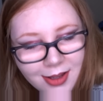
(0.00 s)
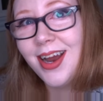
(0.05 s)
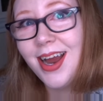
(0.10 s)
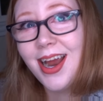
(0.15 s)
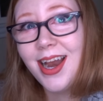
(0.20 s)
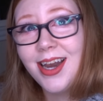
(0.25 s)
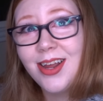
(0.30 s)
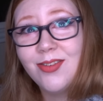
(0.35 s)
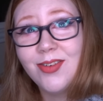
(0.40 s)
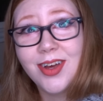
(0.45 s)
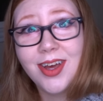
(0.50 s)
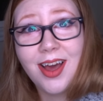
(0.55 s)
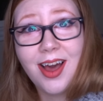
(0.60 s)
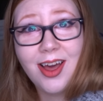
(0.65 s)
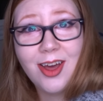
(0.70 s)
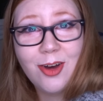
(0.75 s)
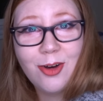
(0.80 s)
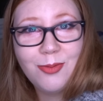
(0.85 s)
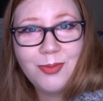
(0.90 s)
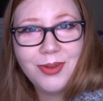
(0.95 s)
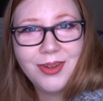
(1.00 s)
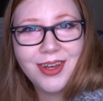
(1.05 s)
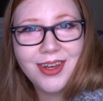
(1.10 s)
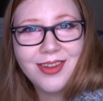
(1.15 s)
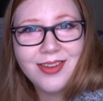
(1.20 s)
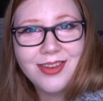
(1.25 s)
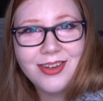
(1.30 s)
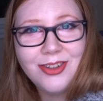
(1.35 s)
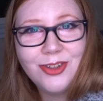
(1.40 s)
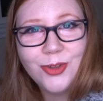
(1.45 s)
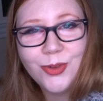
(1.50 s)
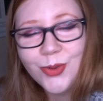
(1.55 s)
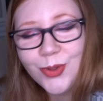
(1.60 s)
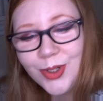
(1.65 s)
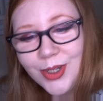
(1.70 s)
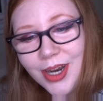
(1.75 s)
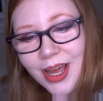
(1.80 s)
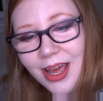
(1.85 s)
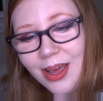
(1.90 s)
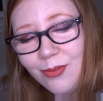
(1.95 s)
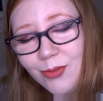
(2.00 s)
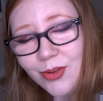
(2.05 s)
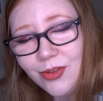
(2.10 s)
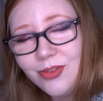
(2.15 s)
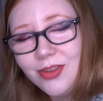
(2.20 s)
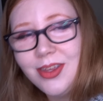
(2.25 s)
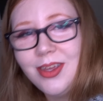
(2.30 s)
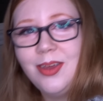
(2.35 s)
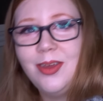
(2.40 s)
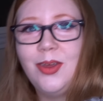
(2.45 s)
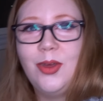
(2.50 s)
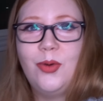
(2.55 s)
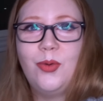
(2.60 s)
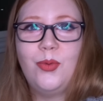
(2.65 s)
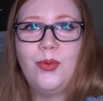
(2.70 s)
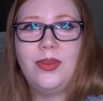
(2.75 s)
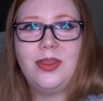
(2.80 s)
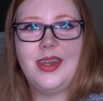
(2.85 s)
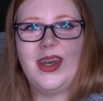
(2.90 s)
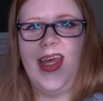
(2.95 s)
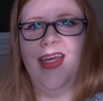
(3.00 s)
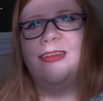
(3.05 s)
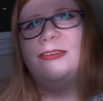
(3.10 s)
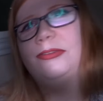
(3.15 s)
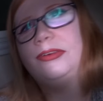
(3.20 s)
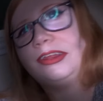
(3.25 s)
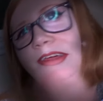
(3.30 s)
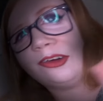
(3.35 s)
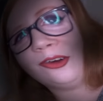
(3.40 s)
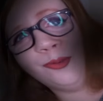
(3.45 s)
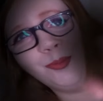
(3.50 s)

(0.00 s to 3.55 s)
Anyway, I hope you guys enjoyed and I will see you in the next